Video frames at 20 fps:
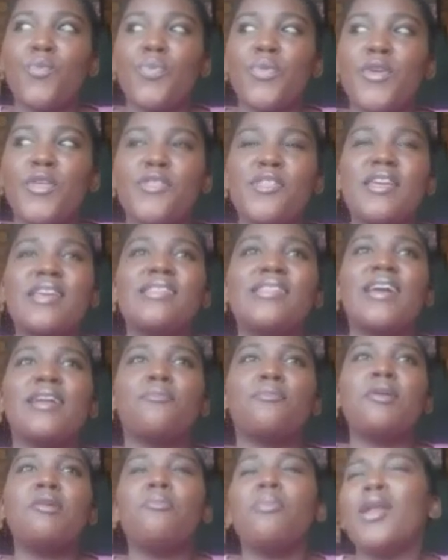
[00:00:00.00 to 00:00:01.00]
the thing
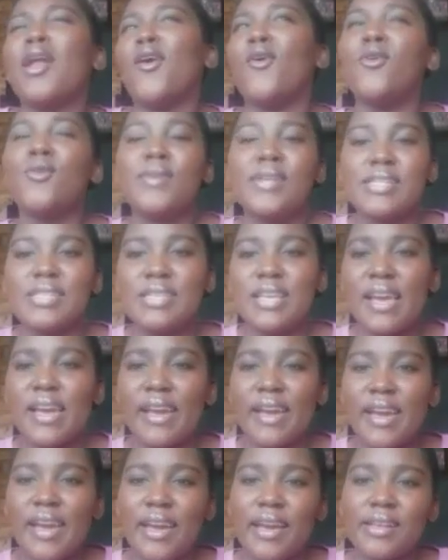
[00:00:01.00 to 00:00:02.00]
that people are always
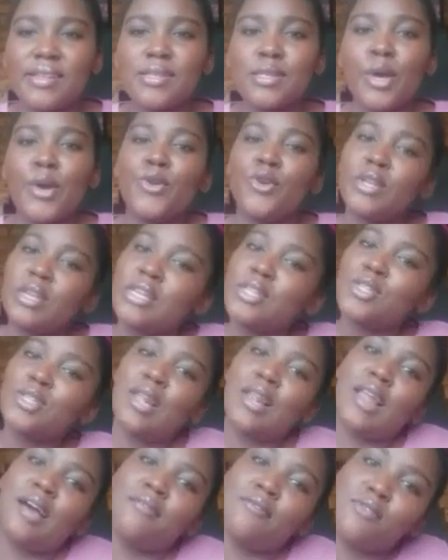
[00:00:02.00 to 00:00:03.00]
saying is, you need
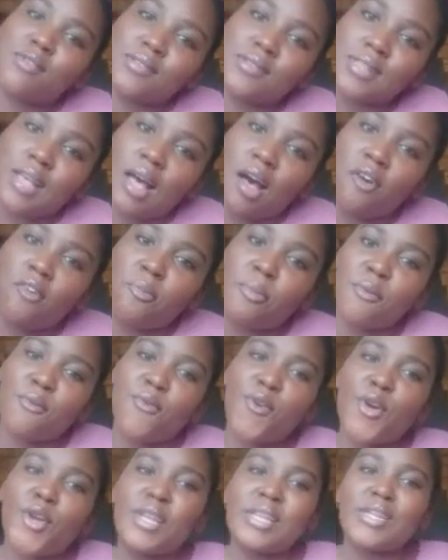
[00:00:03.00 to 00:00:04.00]
to love yourself
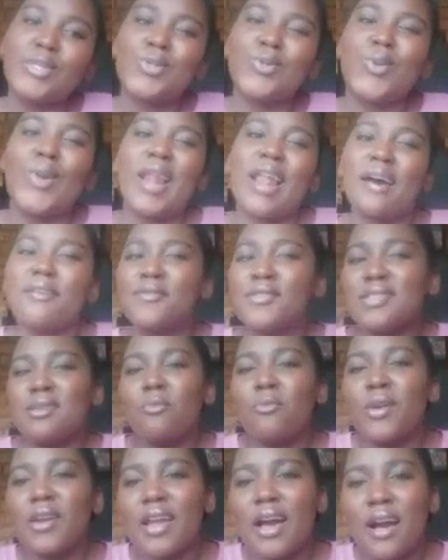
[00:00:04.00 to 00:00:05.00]
before you need to love
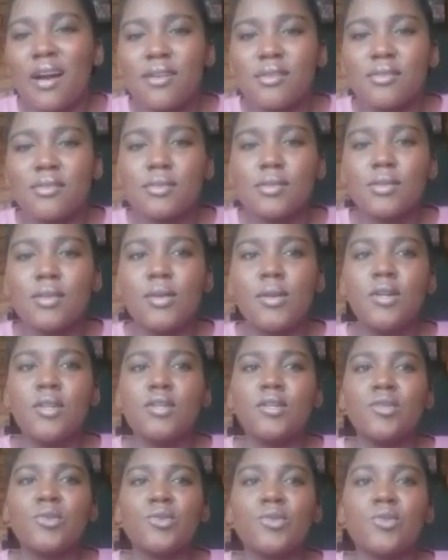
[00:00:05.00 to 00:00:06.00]
someone else.
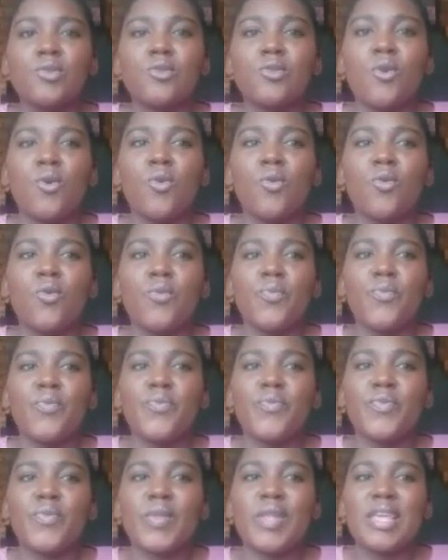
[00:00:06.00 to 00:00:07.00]
So
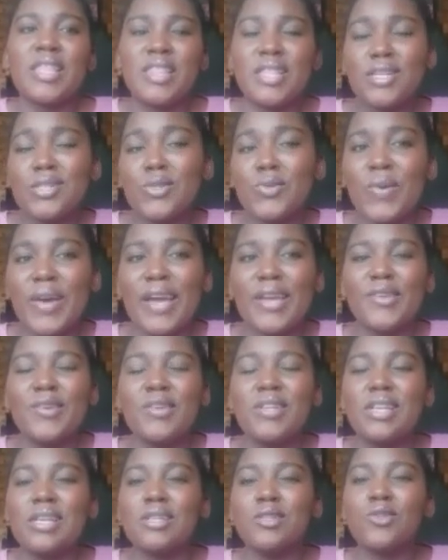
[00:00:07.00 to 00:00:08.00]
in this way,
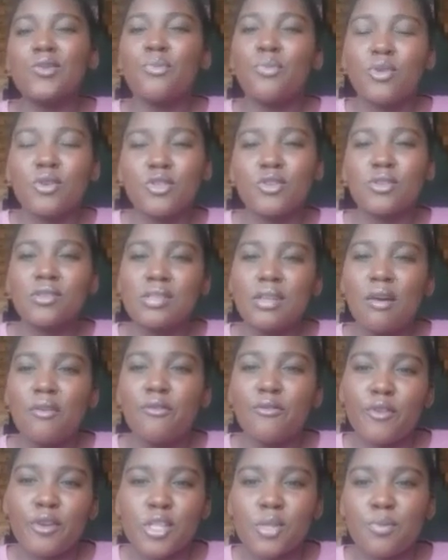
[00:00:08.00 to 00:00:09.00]
you need to put
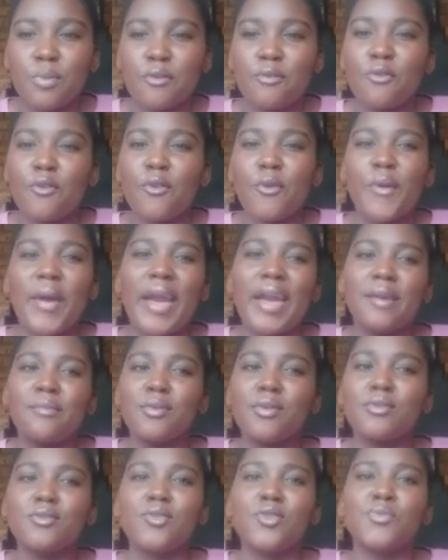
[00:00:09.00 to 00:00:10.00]
yourself first before you're
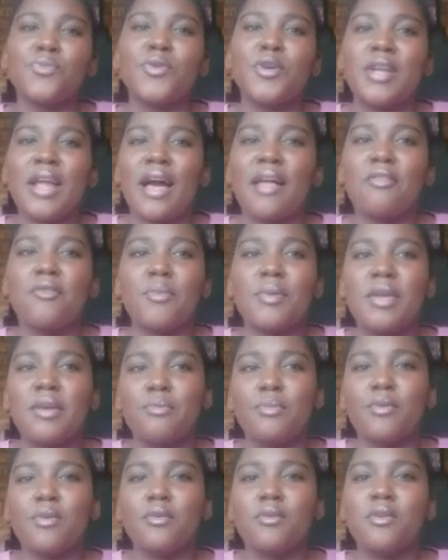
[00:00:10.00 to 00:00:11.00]
able to put other
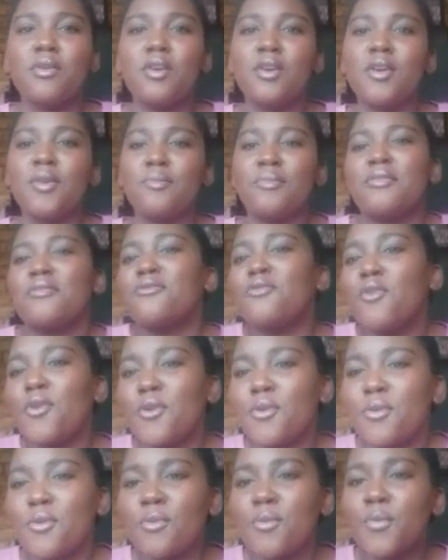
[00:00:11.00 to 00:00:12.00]
people before
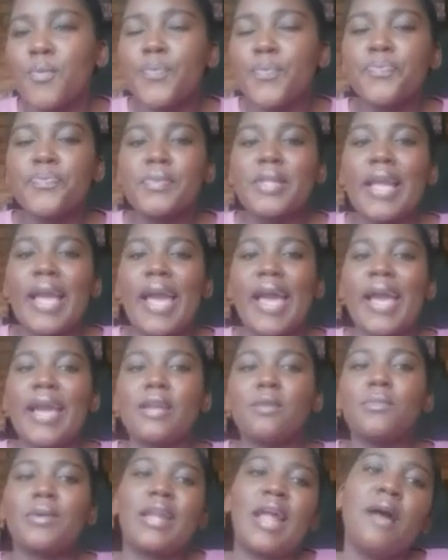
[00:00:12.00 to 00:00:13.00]
you.
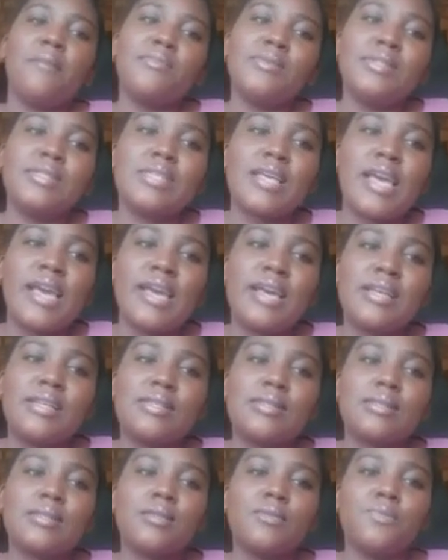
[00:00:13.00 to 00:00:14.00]
And what happens
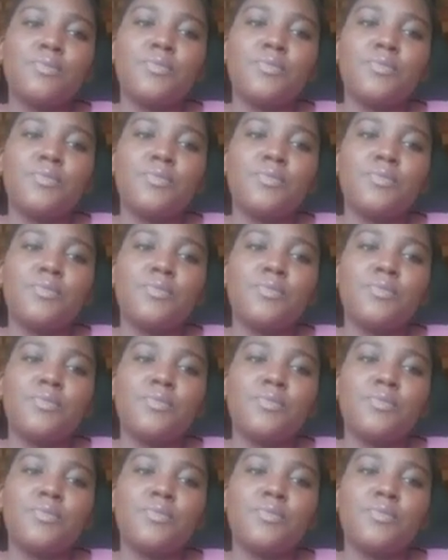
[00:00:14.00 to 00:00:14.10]
is,